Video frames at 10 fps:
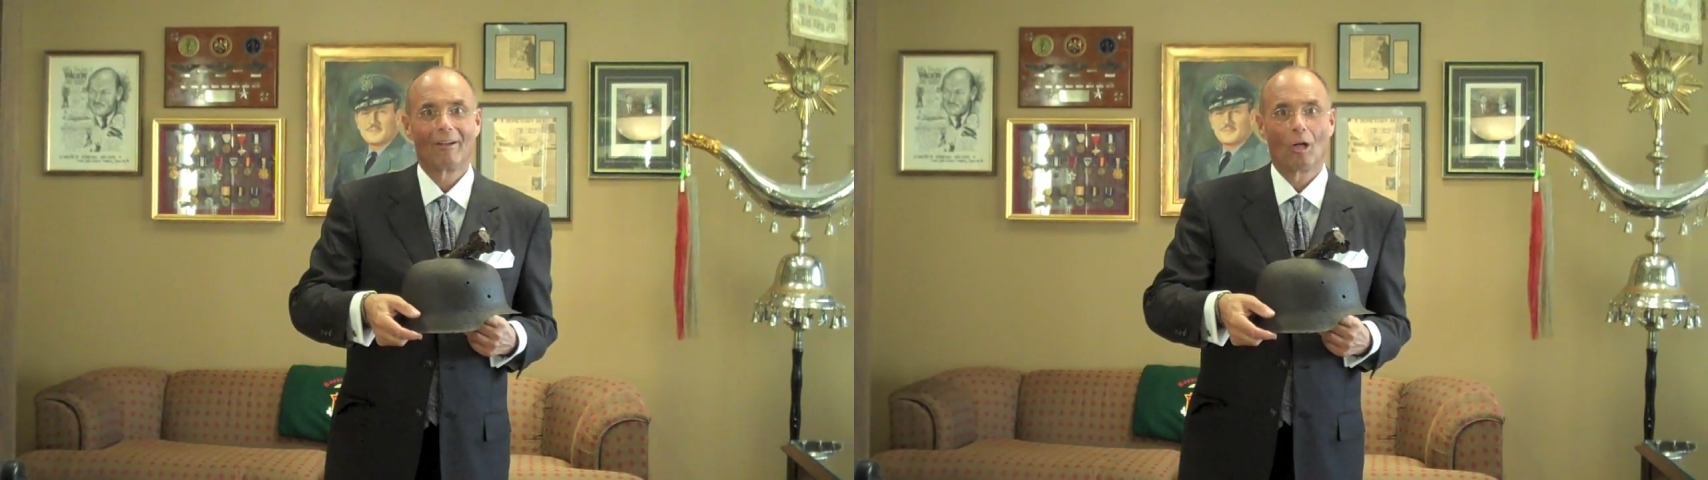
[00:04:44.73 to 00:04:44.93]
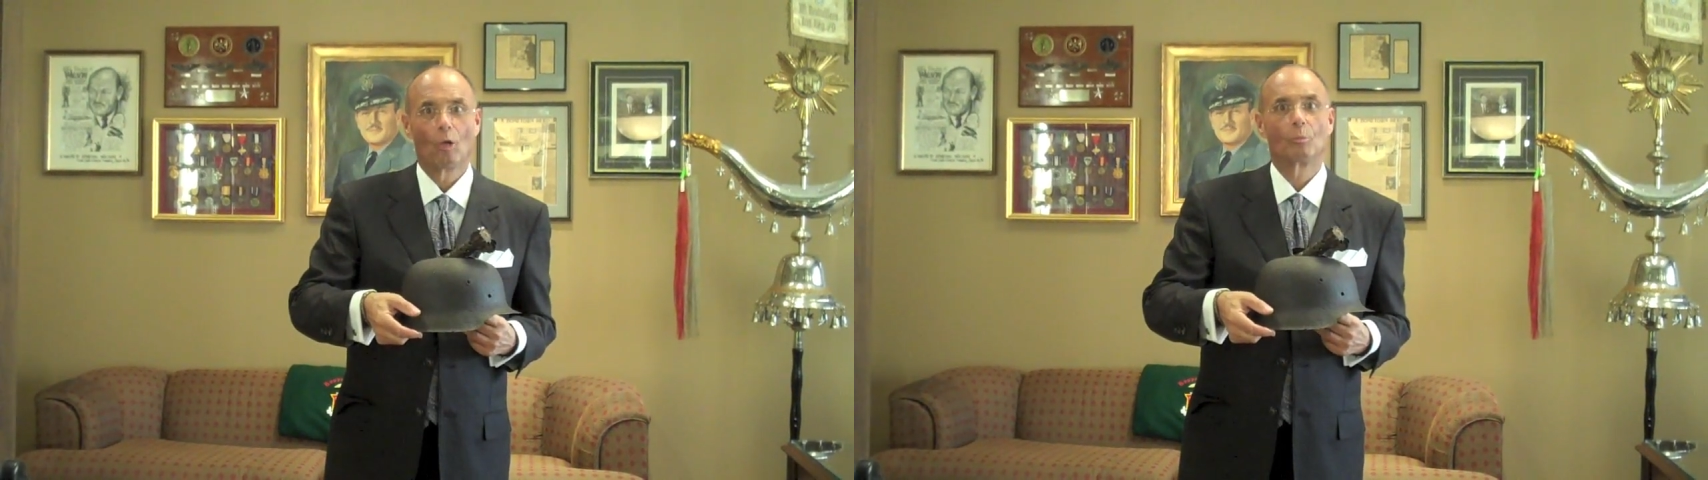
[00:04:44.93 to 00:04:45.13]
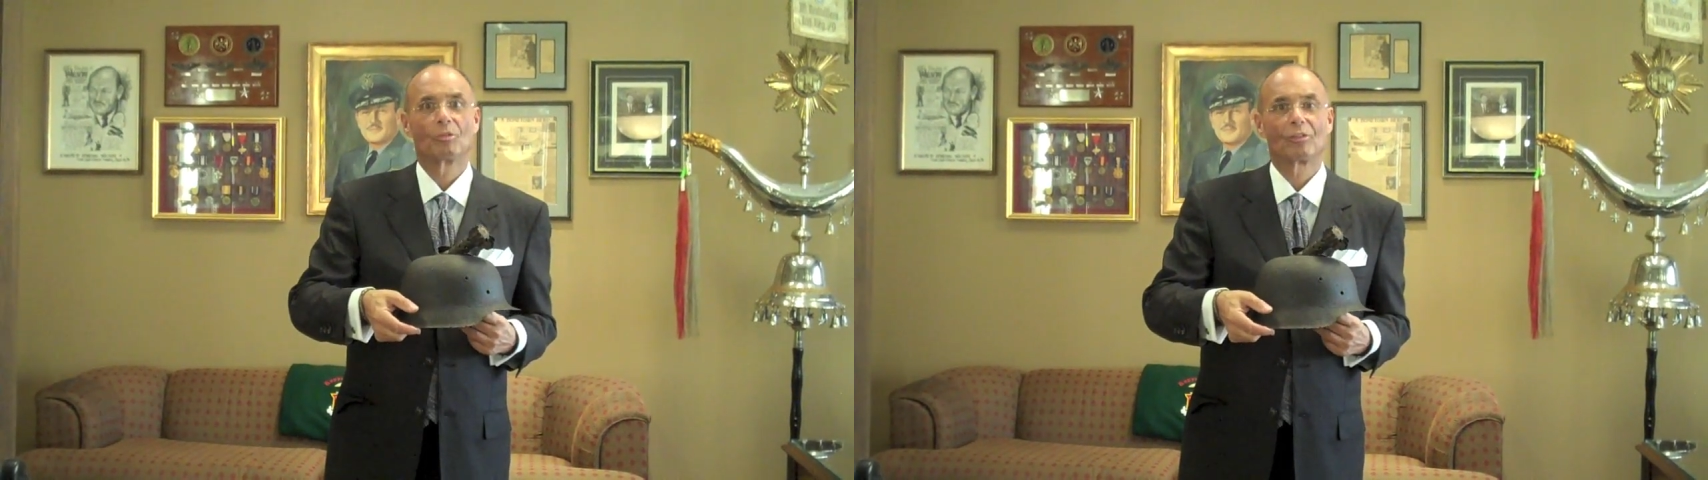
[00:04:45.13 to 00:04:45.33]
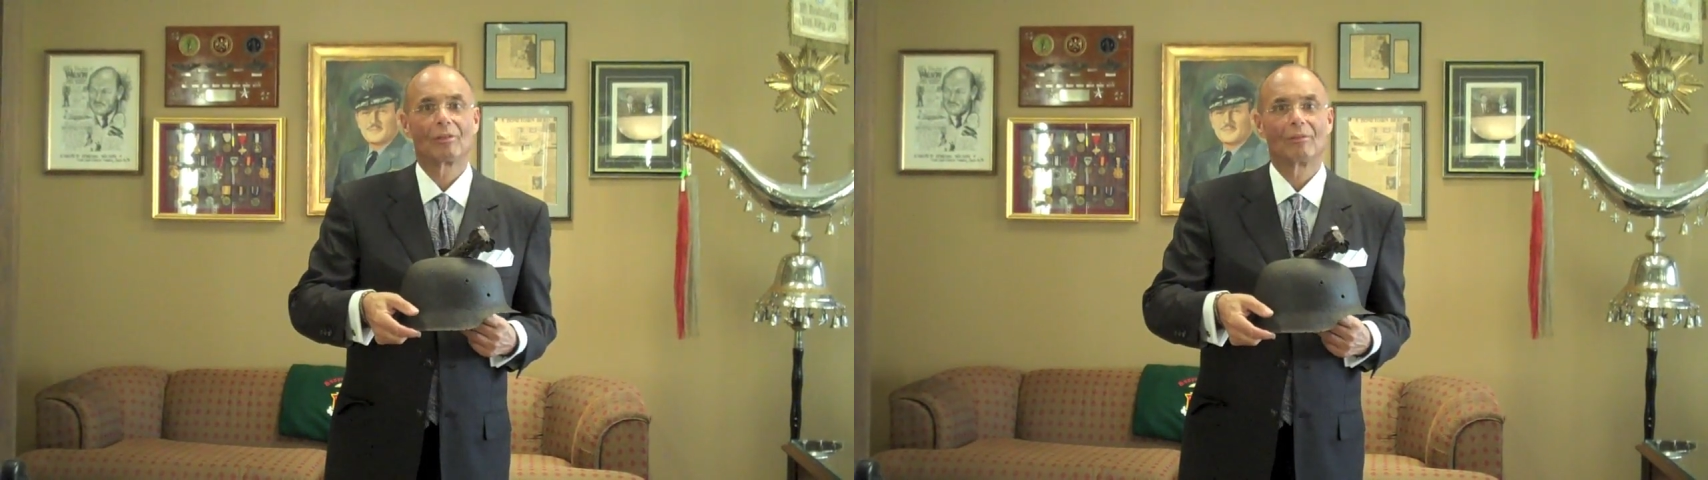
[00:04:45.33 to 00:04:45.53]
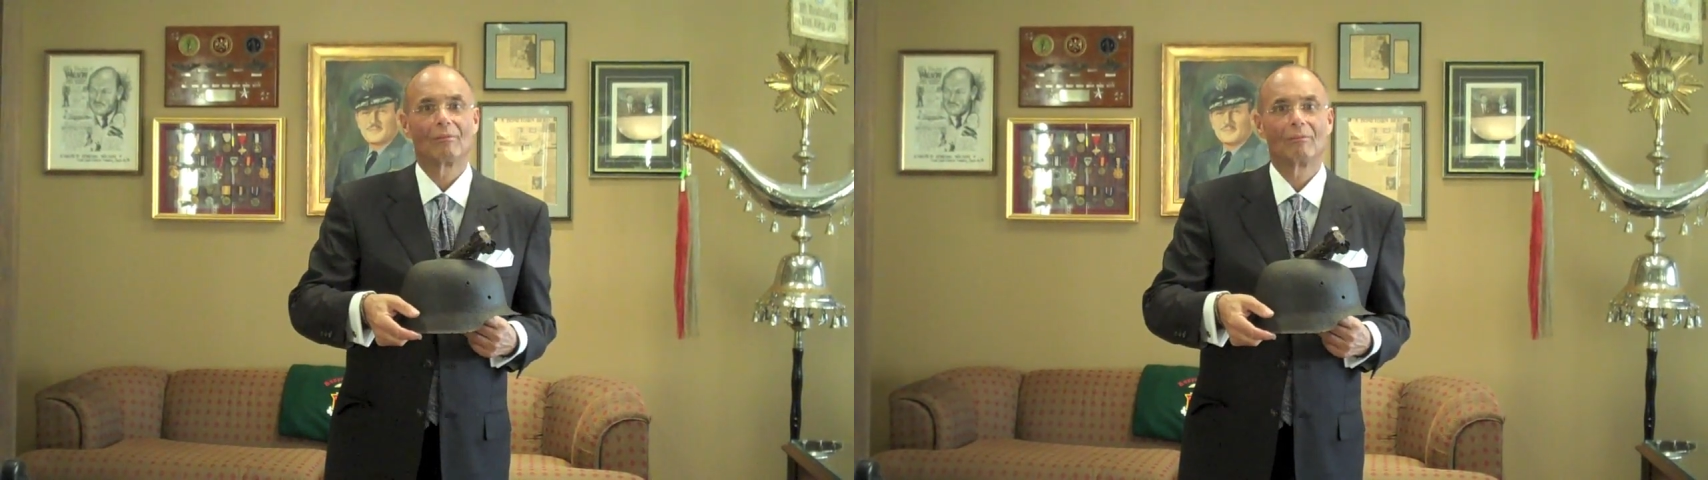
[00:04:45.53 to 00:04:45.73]
hopes
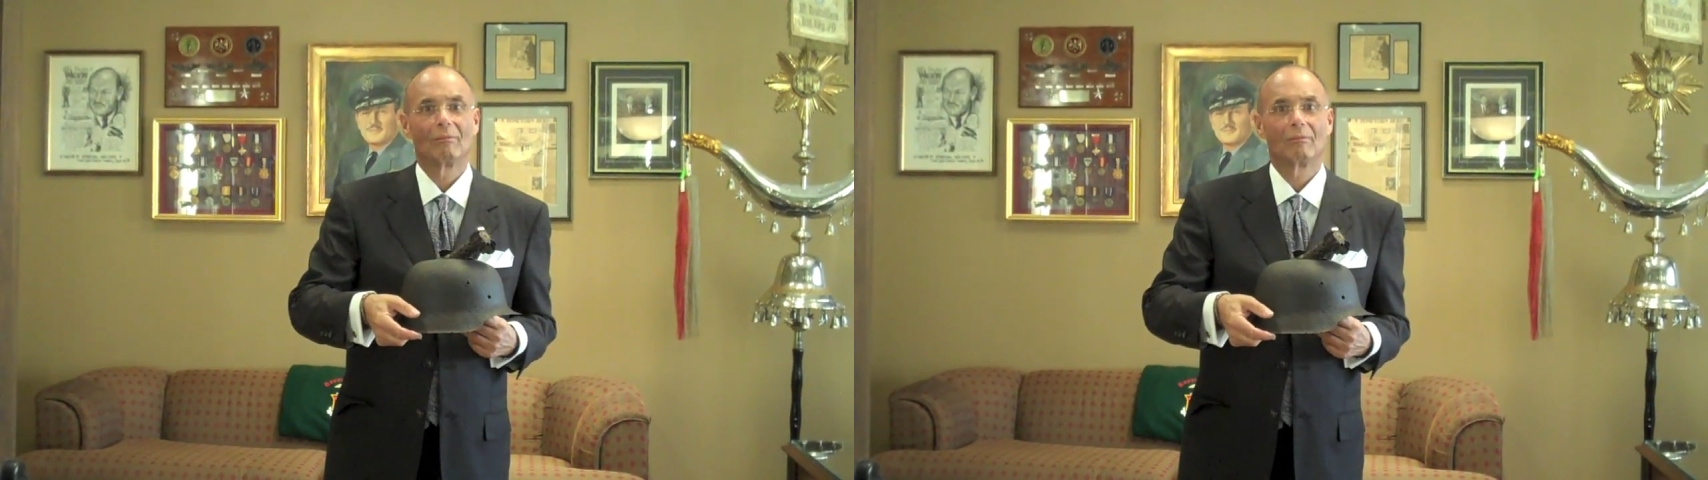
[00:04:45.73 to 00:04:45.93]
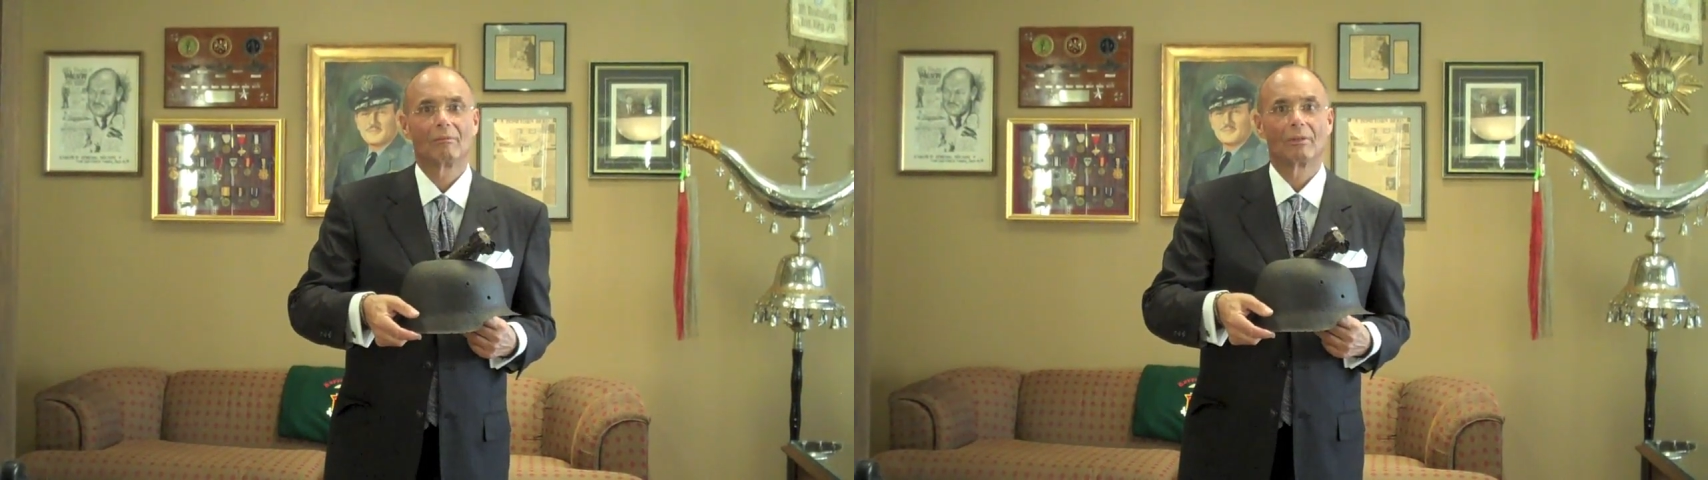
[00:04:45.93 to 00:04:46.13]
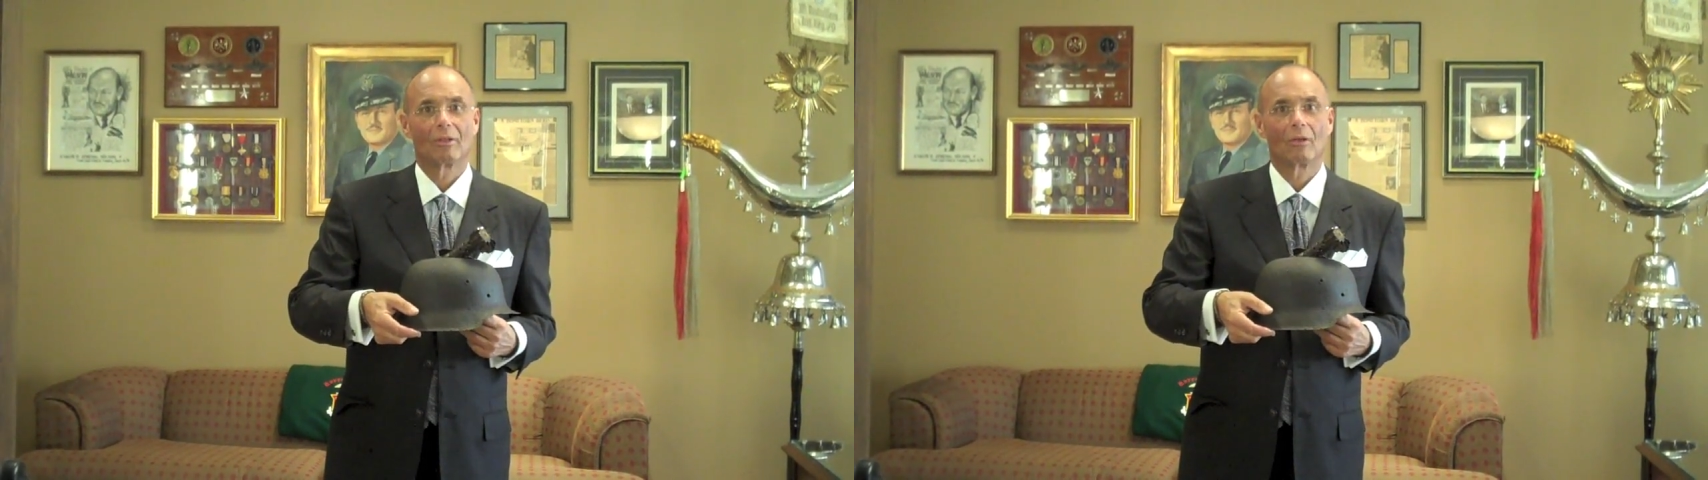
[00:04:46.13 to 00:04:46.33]
to